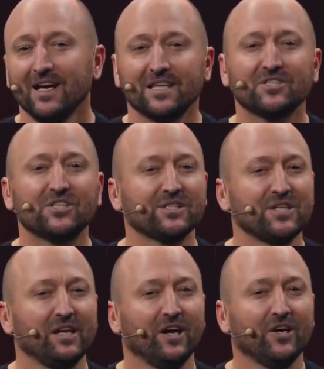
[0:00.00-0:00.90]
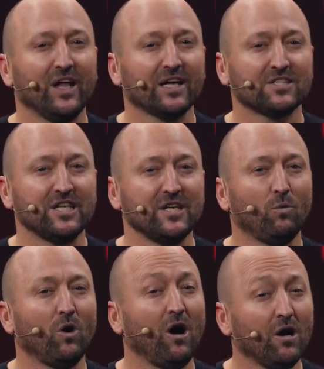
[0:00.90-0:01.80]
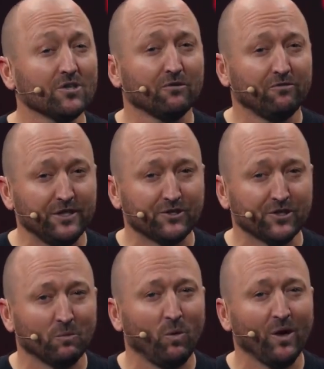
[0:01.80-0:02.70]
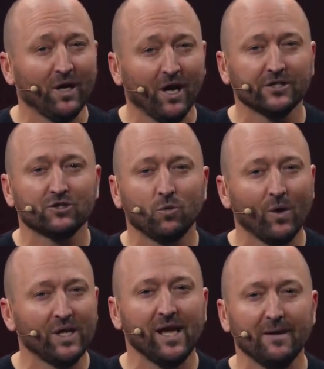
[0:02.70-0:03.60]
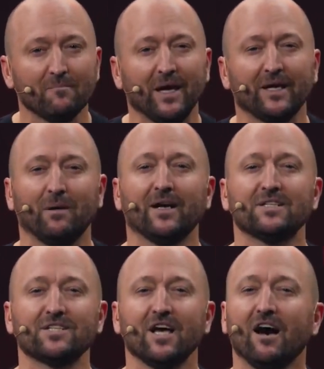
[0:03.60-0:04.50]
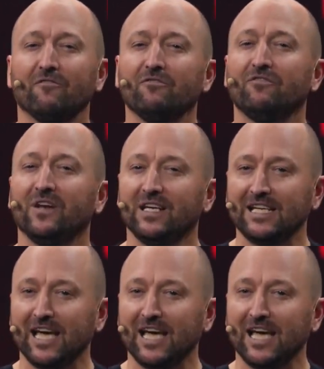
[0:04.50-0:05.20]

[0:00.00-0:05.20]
The 6800 XT will also feature 128 megabytes of Infinity